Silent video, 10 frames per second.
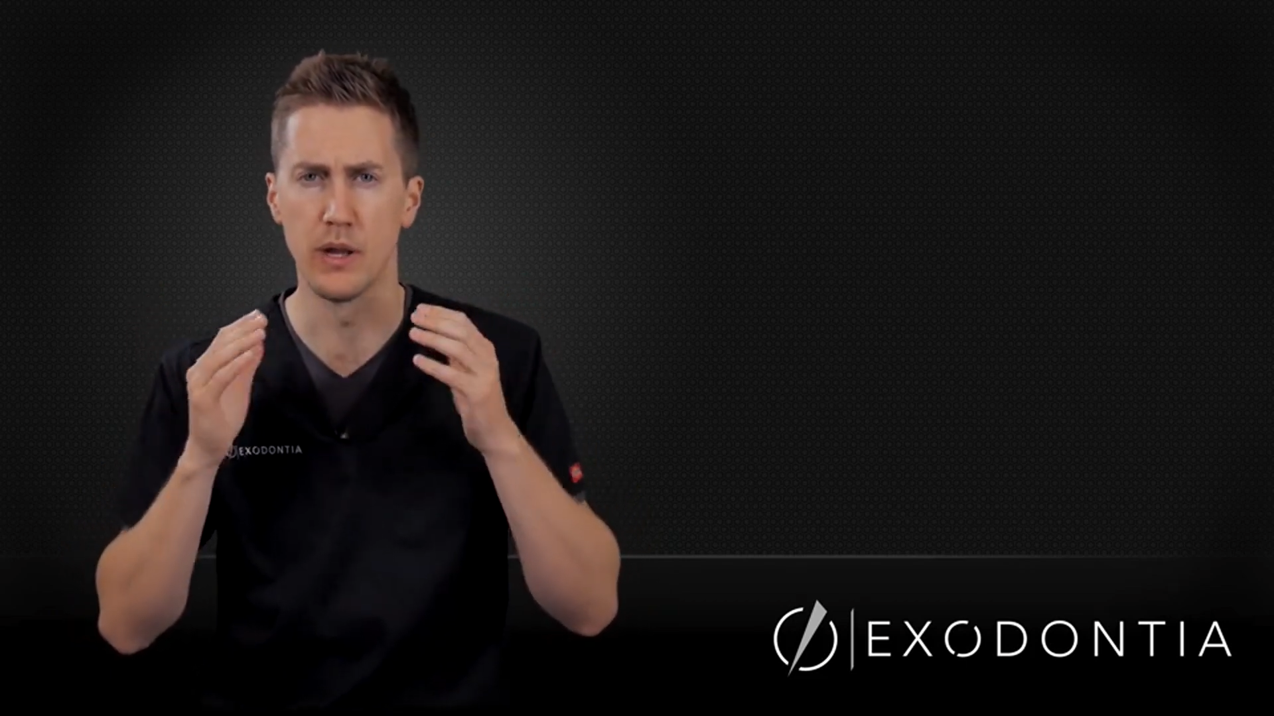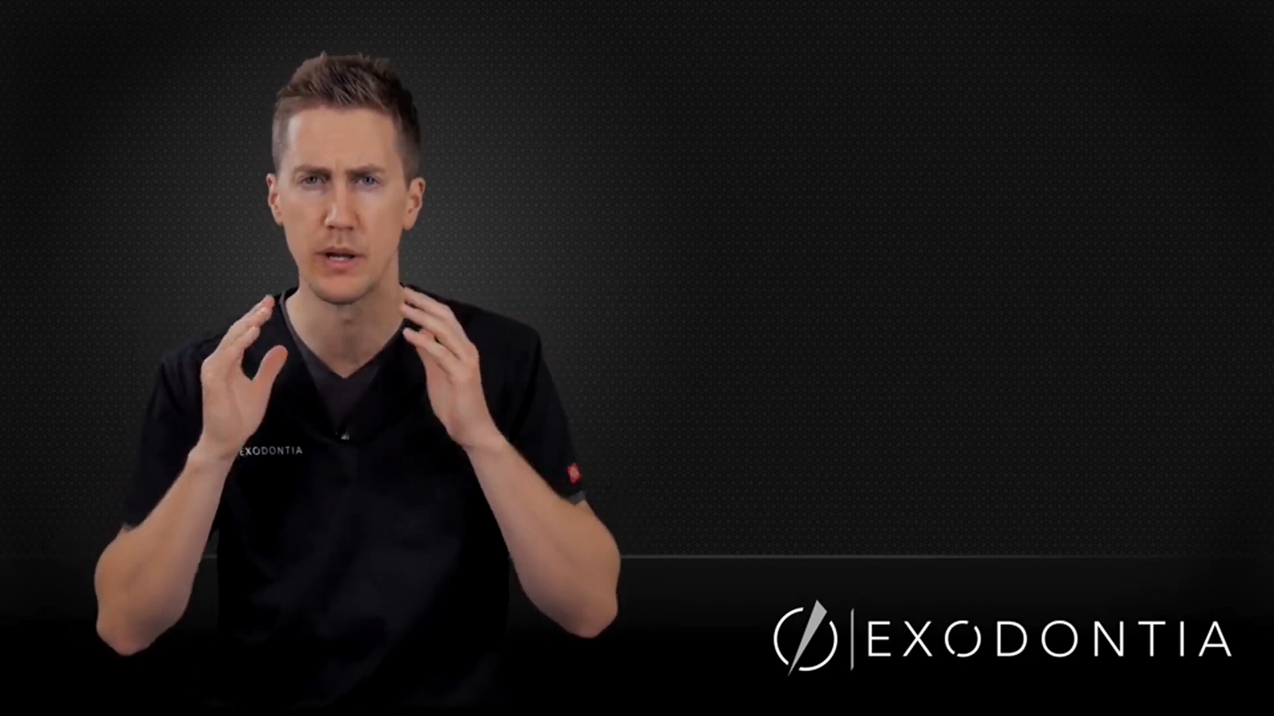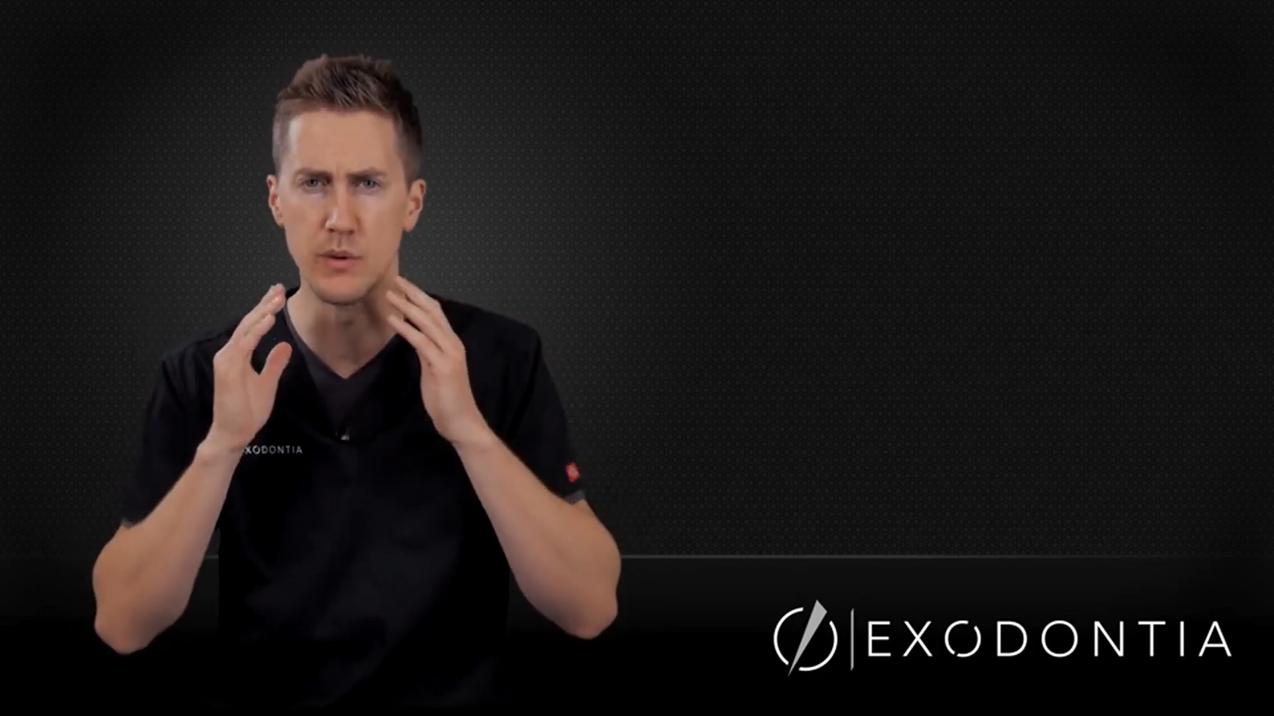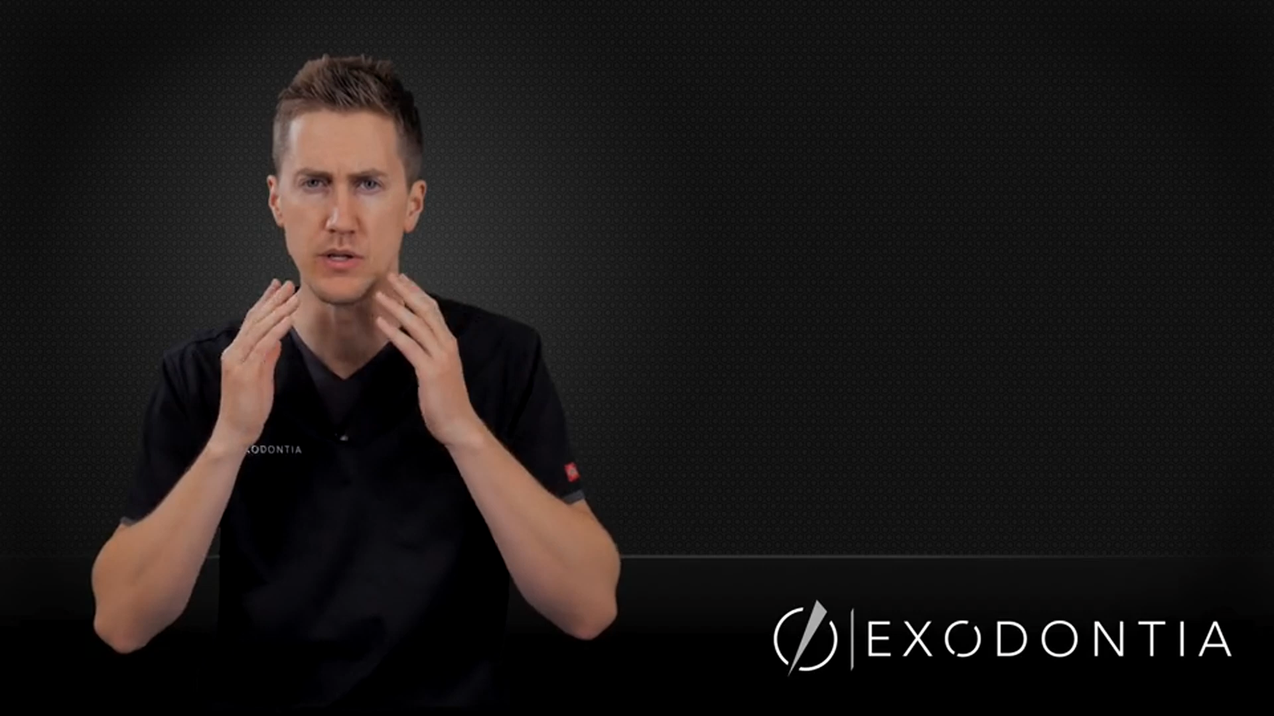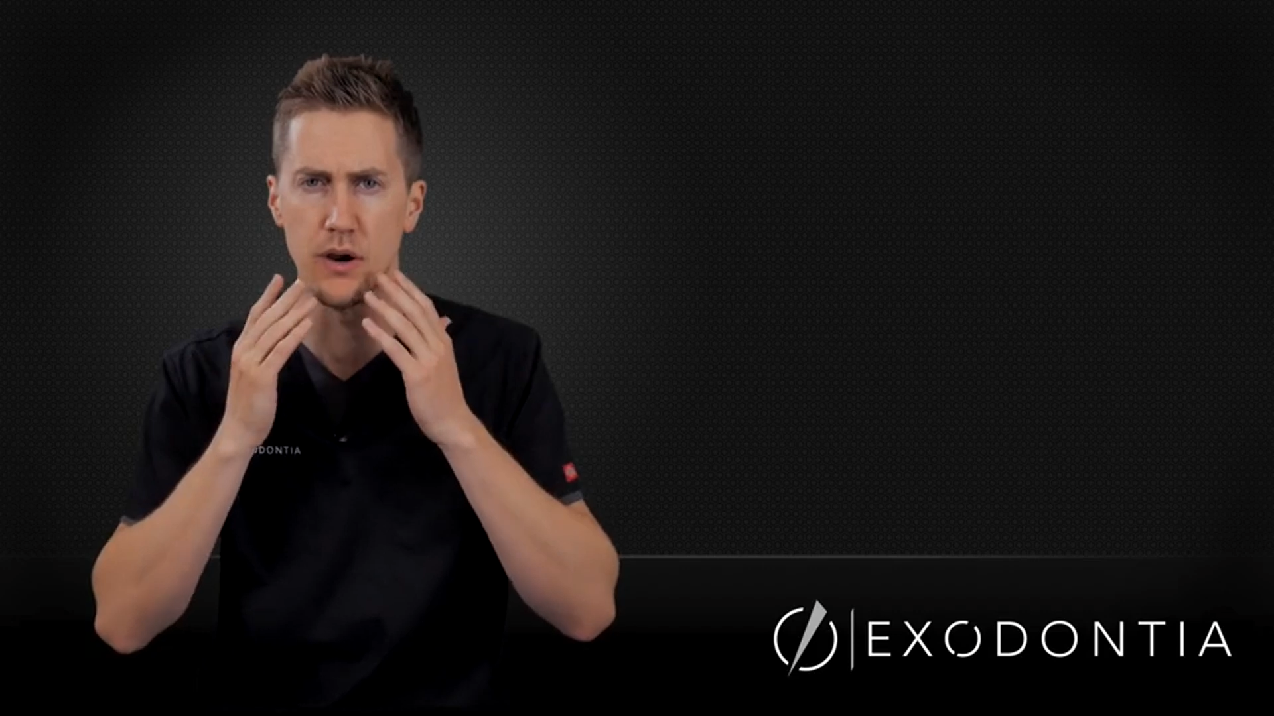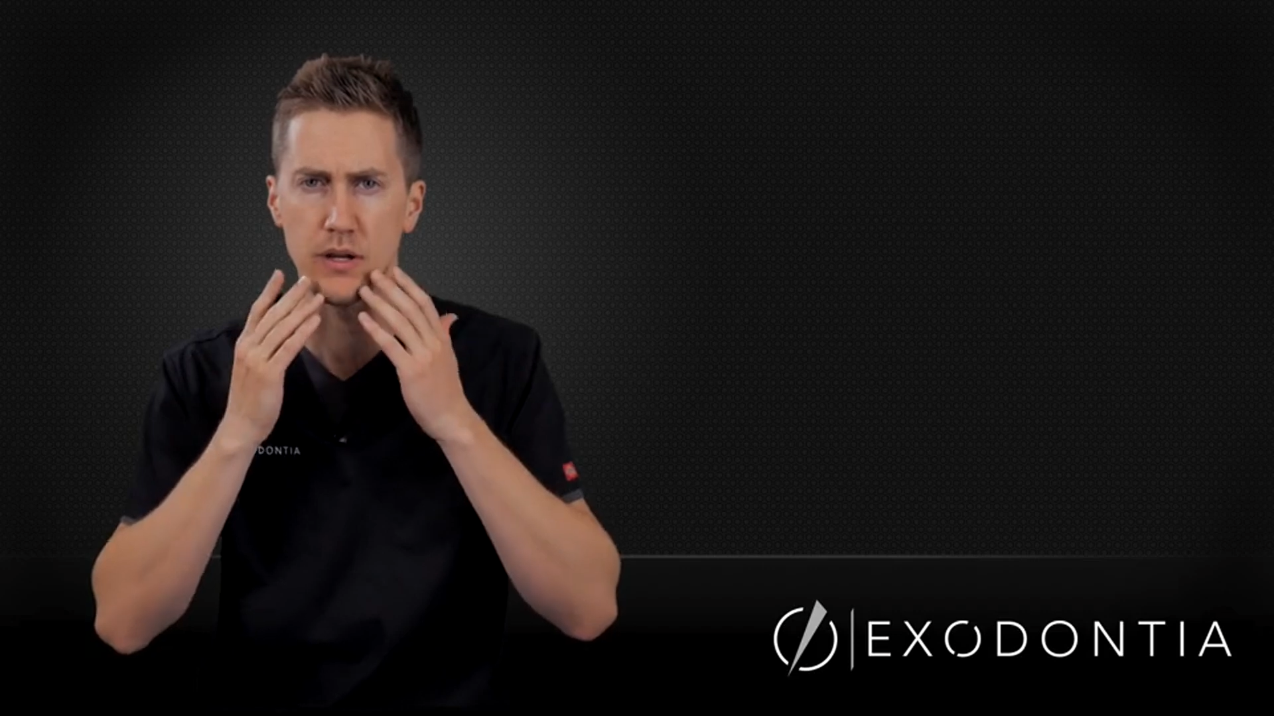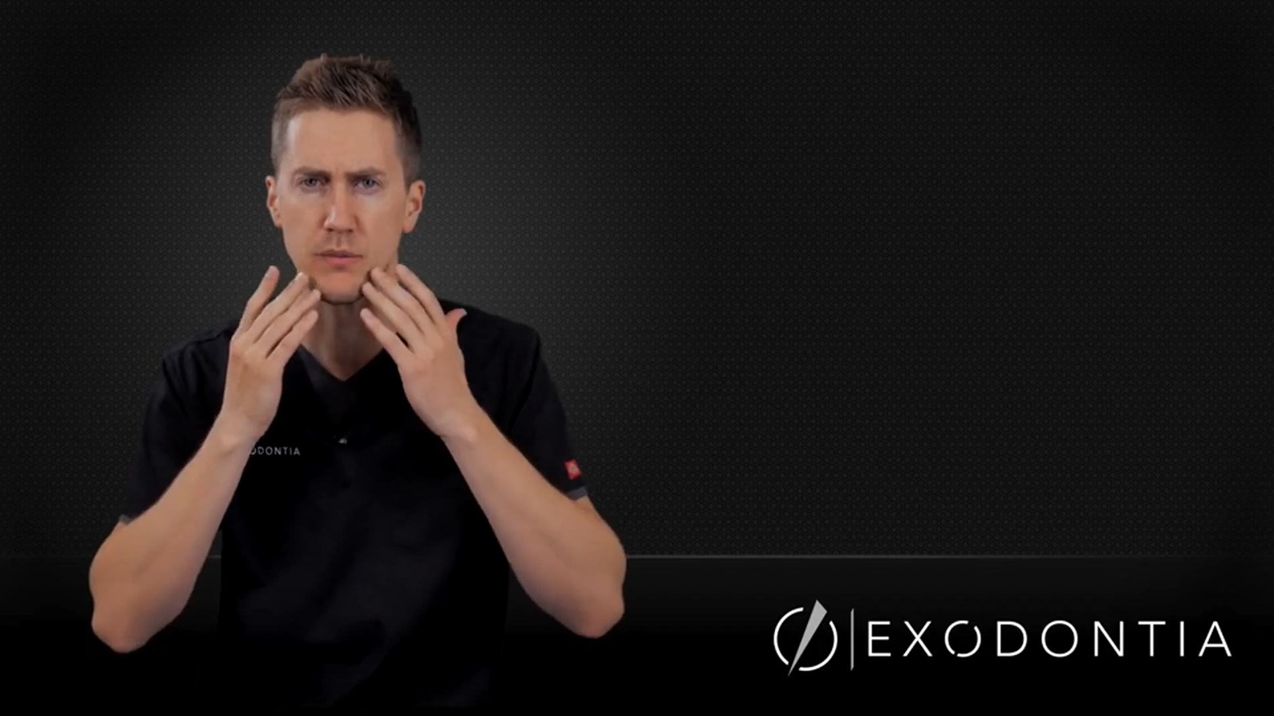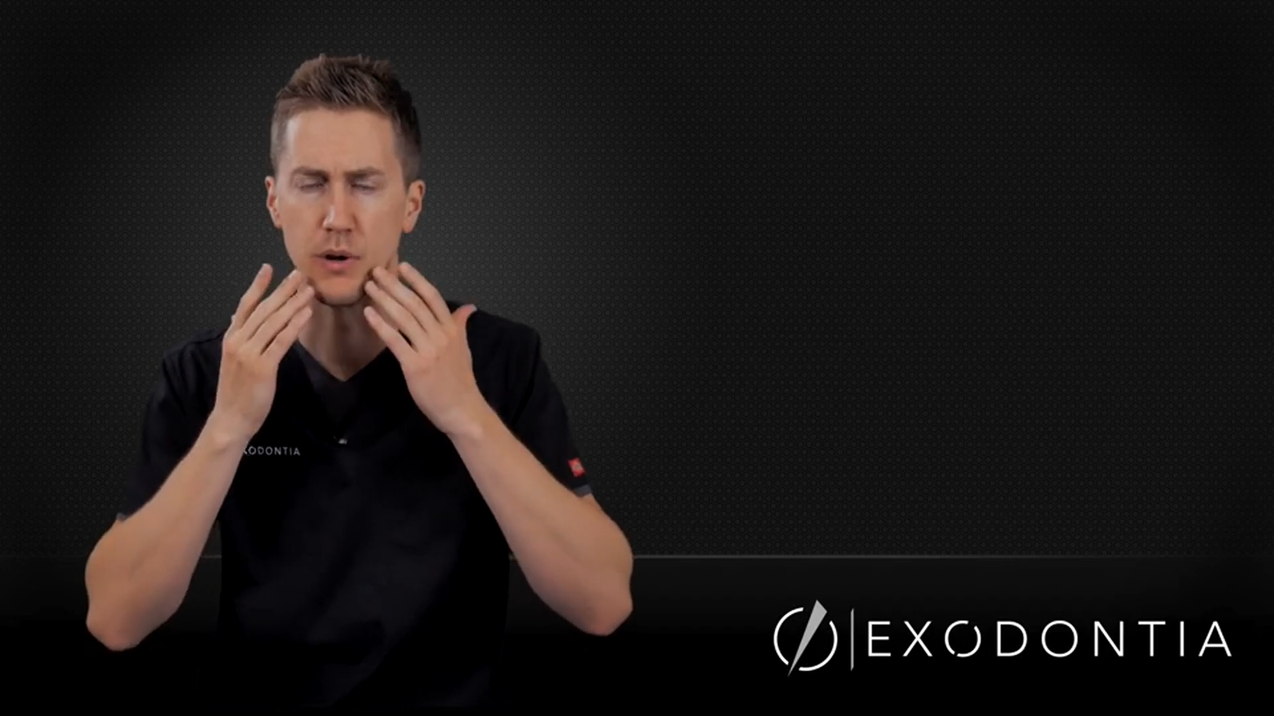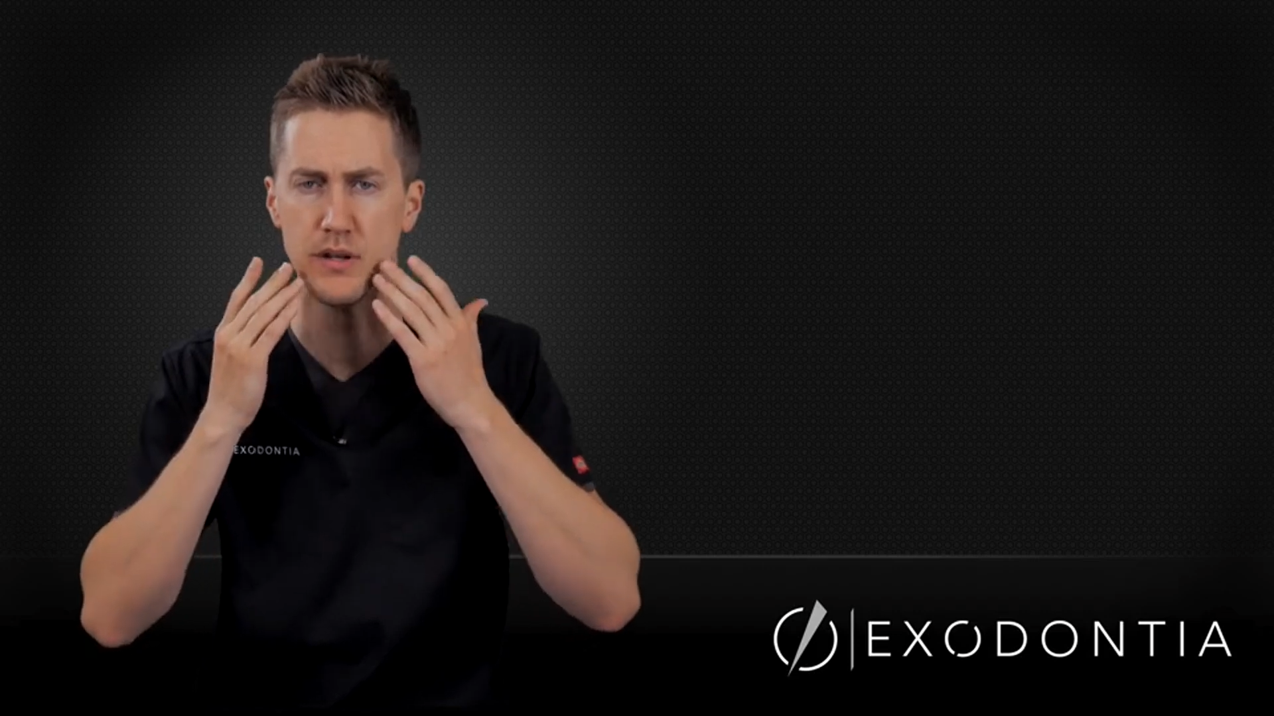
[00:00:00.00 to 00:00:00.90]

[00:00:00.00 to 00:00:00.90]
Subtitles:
like we talked about,